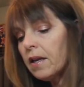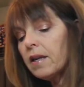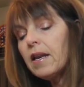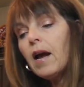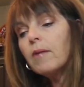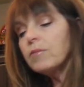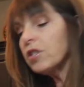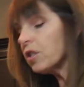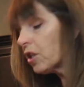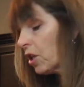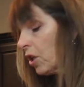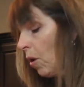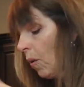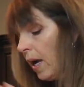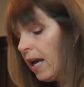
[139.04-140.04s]
Now I'm just going
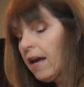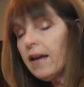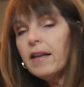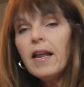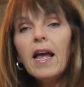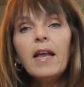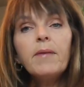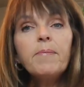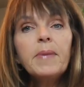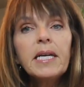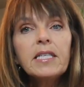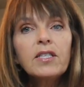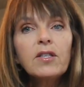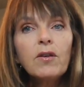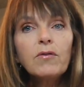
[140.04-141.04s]
to go ahead and
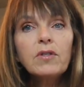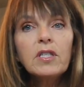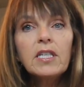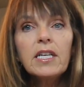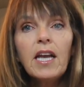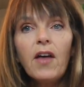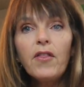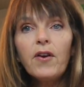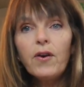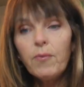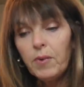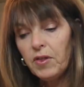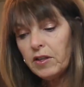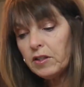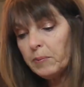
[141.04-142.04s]
mix those together
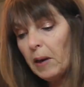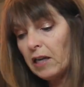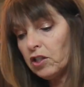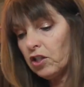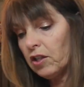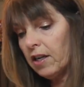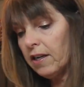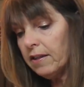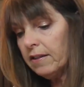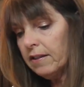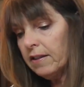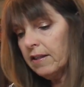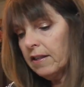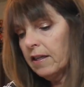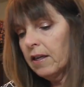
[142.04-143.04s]
with the spatula.
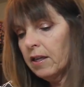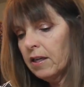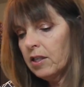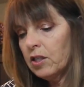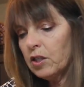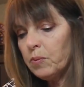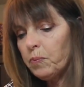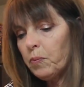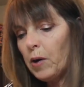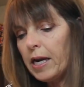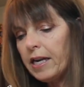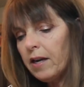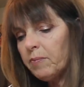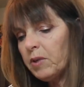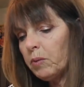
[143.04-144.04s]
Just
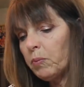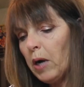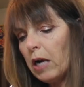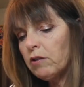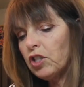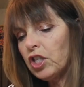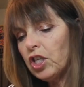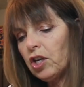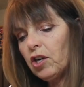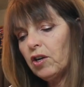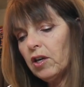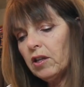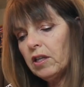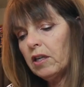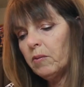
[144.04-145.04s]
break up your brown sugar
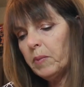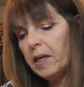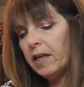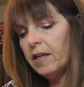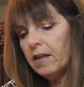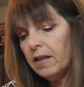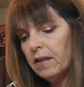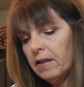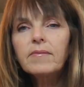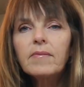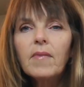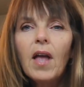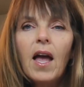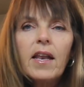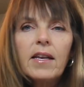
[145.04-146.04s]
a little bit,
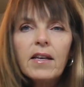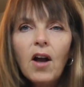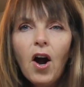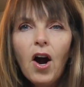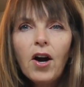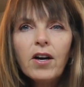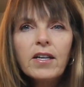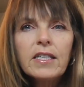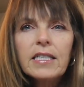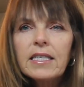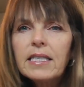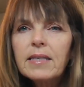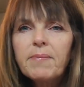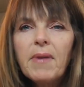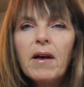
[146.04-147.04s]
and it already
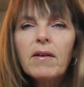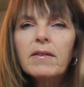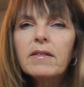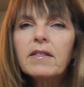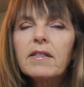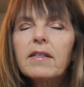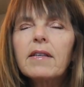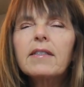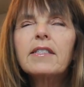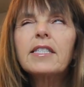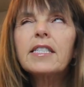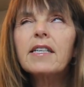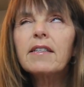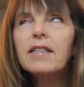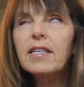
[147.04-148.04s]
smells
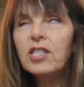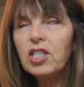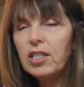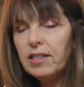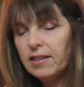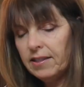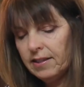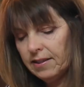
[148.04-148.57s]
delicious.